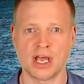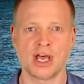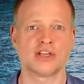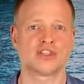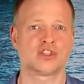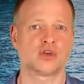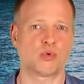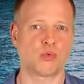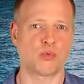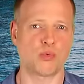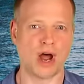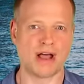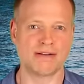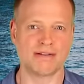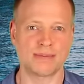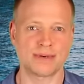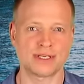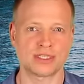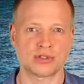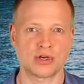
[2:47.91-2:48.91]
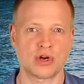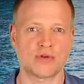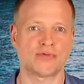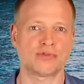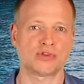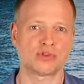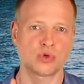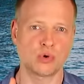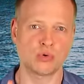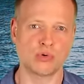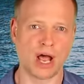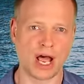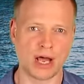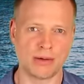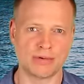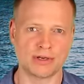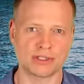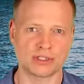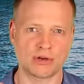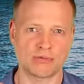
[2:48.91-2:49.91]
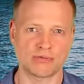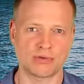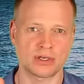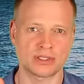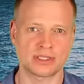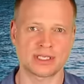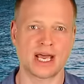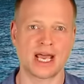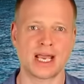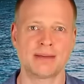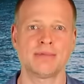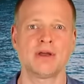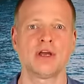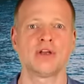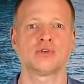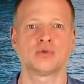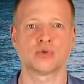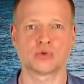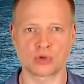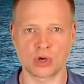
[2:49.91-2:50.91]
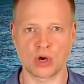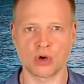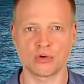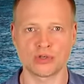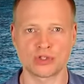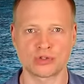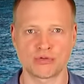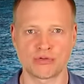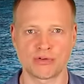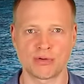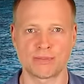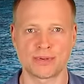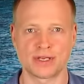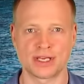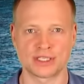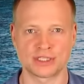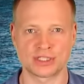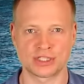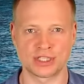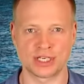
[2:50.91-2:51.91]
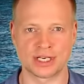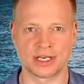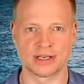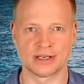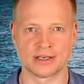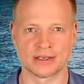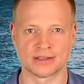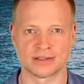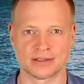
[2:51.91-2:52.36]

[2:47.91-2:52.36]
so rather reserve two hours of your time to go through the P S G.